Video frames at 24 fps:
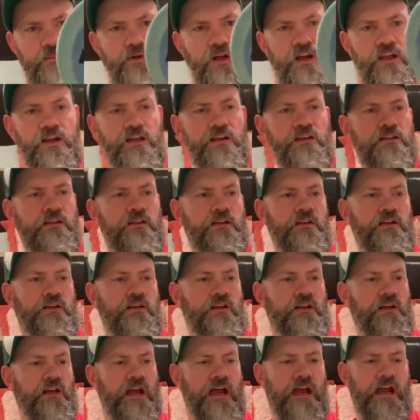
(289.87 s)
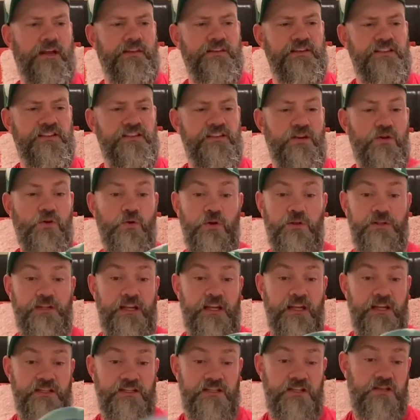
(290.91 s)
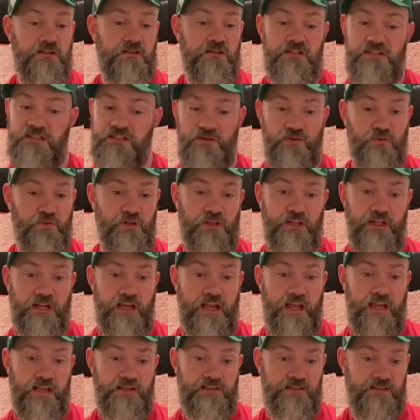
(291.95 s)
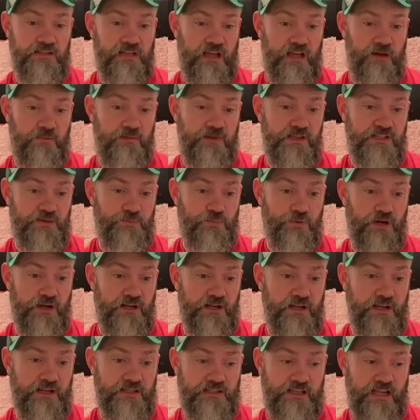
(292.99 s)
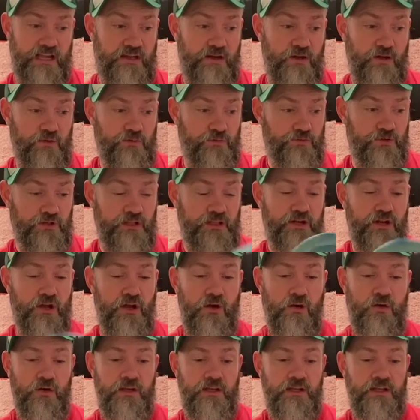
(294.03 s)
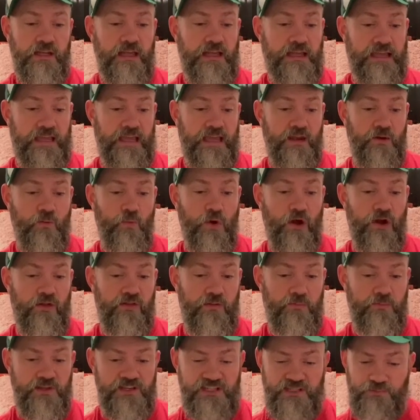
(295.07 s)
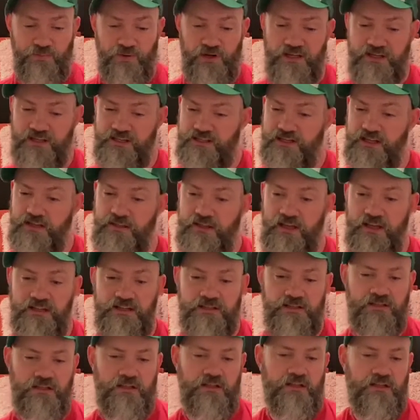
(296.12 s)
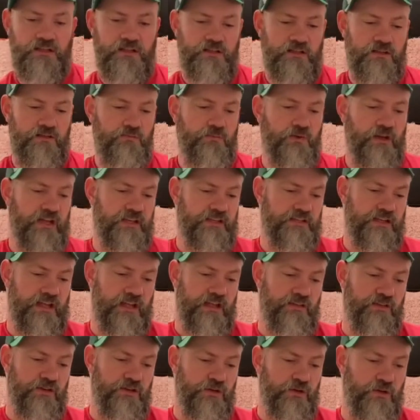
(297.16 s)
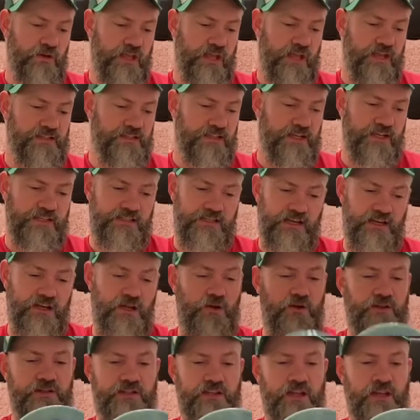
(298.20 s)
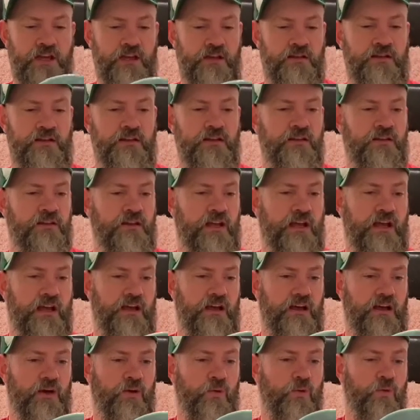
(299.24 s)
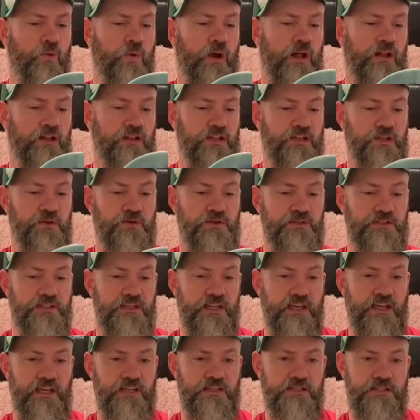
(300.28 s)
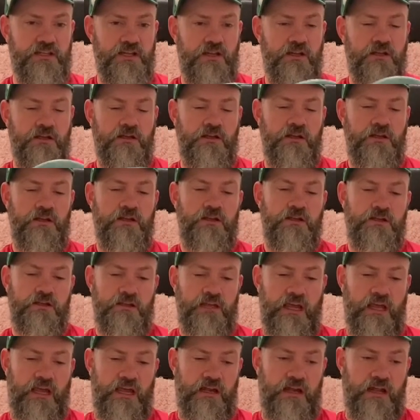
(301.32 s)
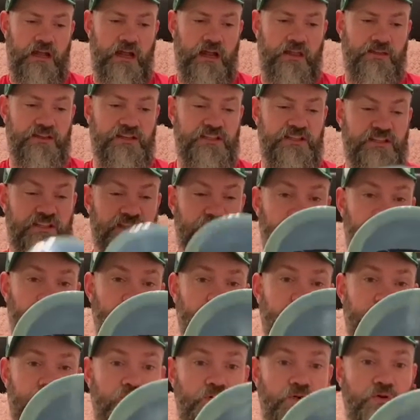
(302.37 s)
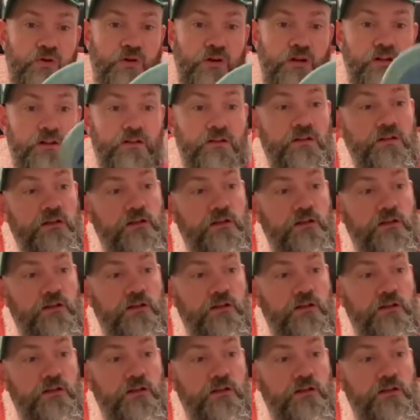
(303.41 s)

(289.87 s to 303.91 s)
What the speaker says: on it. This is a cool disc. This is a really nice misprint disc. I don't really know, again, where the misprint is on this, but the Nuke SS I know is a a well-used disc. And this is a really cool